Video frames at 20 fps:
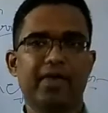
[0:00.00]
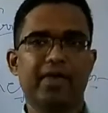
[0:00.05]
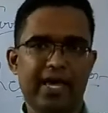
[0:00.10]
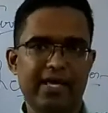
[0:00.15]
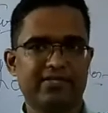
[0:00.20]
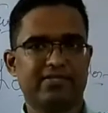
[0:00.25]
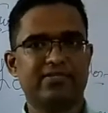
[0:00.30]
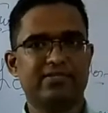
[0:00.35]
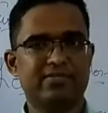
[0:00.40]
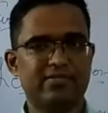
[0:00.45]

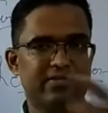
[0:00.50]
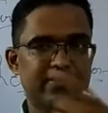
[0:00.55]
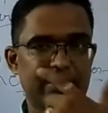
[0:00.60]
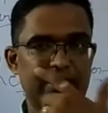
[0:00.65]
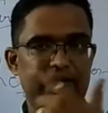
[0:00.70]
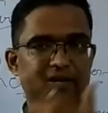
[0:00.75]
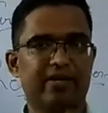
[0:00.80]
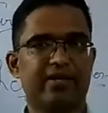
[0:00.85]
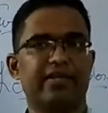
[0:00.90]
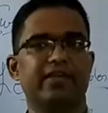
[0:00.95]
as
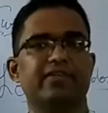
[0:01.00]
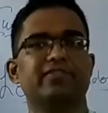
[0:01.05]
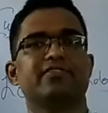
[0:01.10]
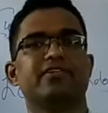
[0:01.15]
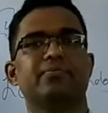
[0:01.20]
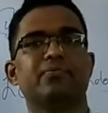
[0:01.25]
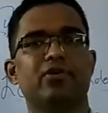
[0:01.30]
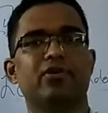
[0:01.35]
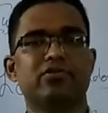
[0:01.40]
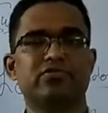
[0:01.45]
their
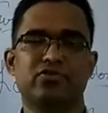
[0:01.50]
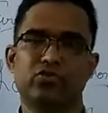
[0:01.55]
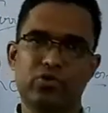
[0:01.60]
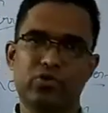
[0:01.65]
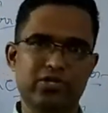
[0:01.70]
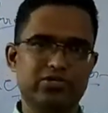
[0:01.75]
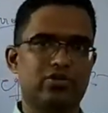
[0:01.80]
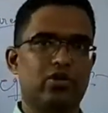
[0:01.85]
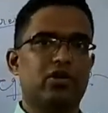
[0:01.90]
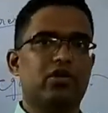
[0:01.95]
currency, because
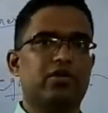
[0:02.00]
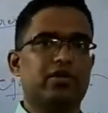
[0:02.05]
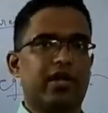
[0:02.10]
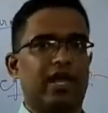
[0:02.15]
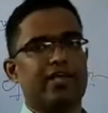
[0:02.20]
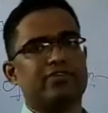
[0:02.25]
US dollar